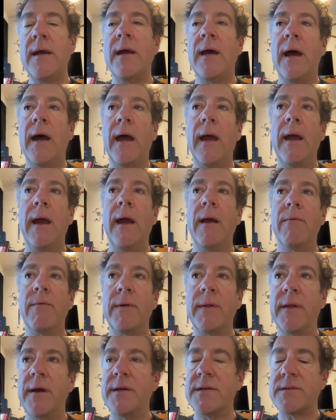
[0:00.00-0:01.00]
I
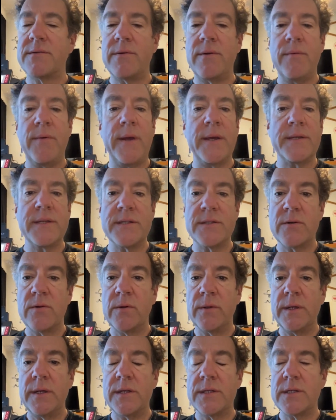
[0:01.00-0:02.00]
realize 3 weeks is
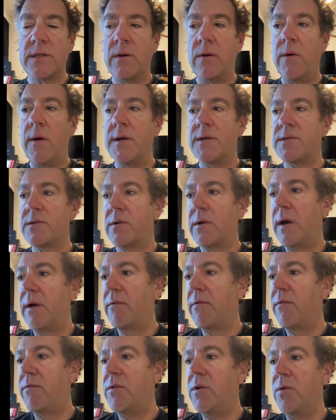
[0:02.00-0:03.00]
early, so I still have
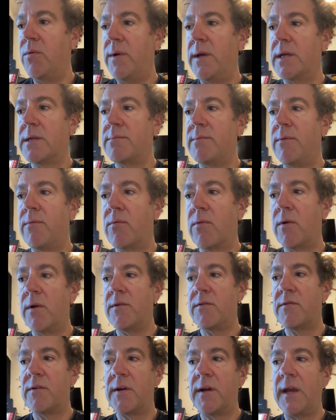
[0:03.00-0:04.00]
a few weeks before I
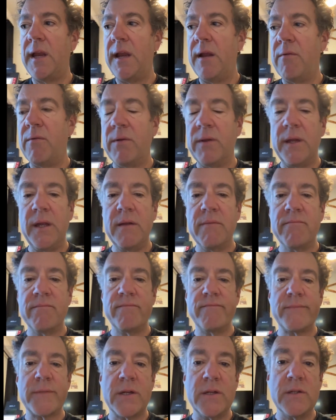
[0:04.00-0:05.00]
start getting really
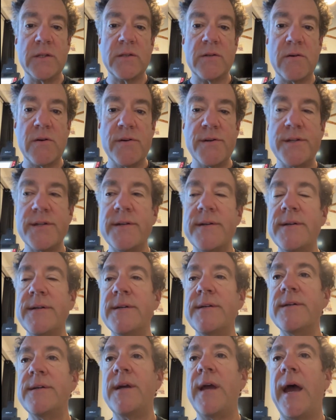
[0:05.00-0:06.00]
concerned.
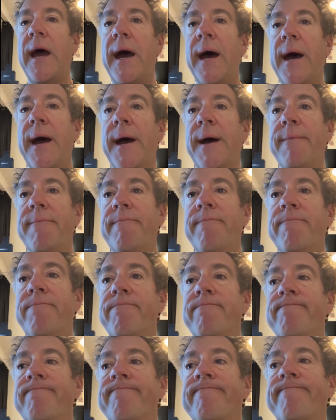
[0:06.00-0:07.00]

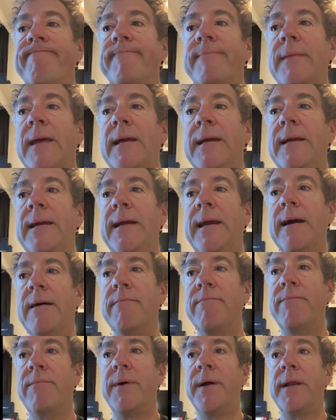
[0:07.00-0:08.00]
Yeah,
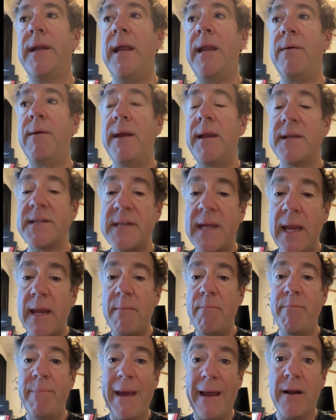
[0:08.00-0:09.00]
but anyway, it is
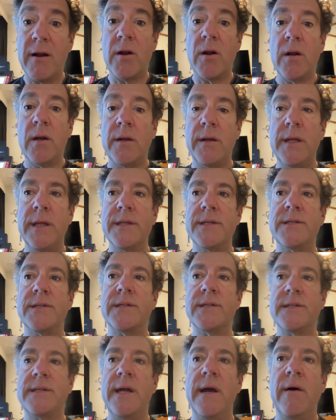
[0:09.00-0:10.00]
getting better. It's
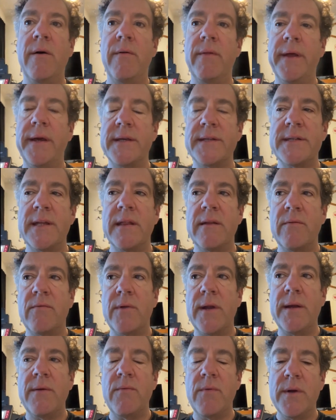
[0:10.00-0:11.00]
just now, like I said, the
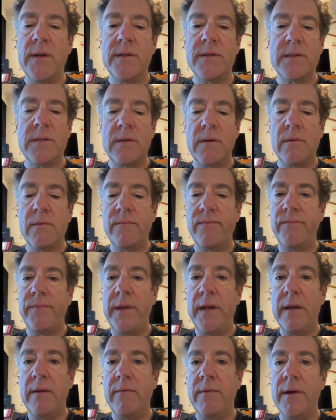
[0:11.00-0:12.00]
right one. So
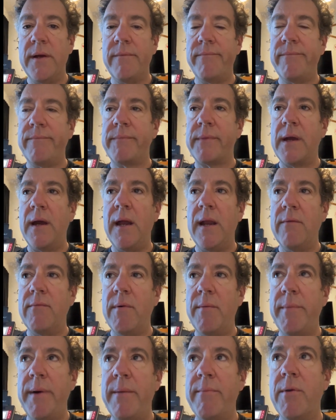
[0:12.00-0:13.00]
anyway, kind of
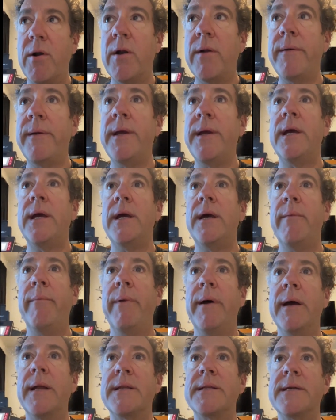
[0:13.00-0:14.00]
a bummer.
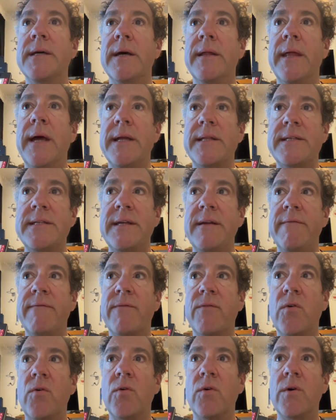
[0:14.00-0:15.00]
But that's it
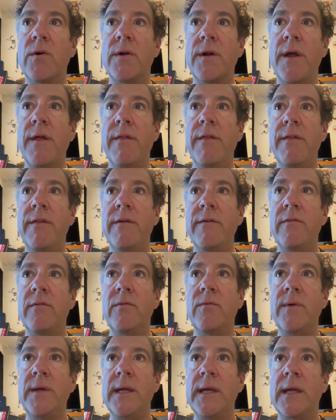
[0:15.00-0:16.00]
for this
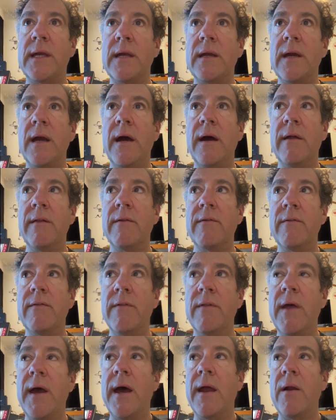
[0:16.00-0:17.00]
week. Other
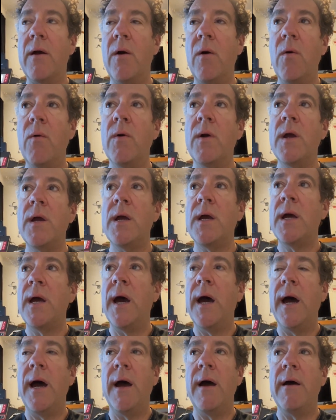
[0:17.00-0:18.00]
than that,
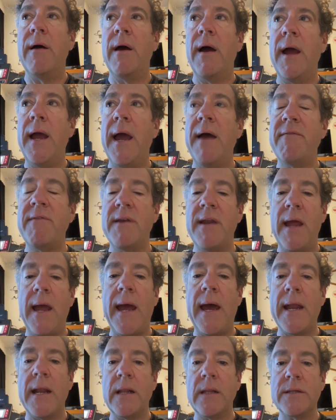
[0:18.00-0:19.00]
I haven't
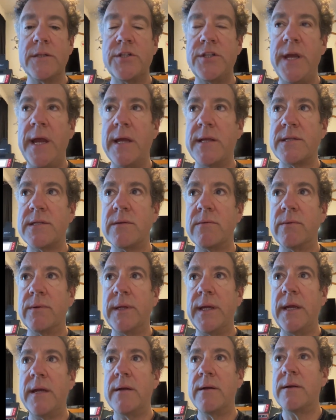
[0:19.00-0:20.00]
had a chance to
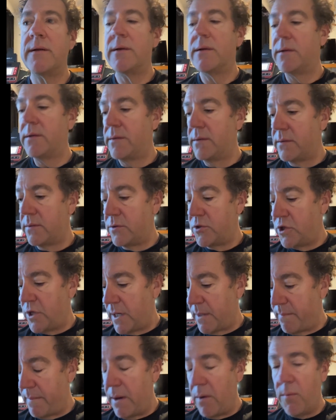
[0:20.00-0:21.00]
really
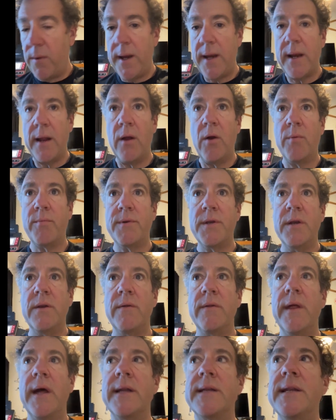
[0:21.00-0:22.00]
check my weight. I hope to
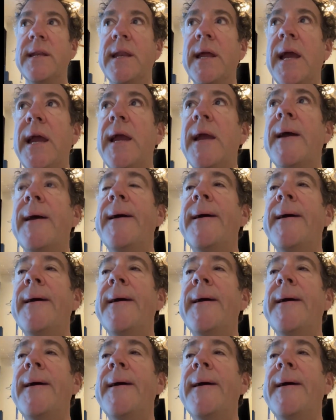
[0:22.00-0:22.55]
do that today.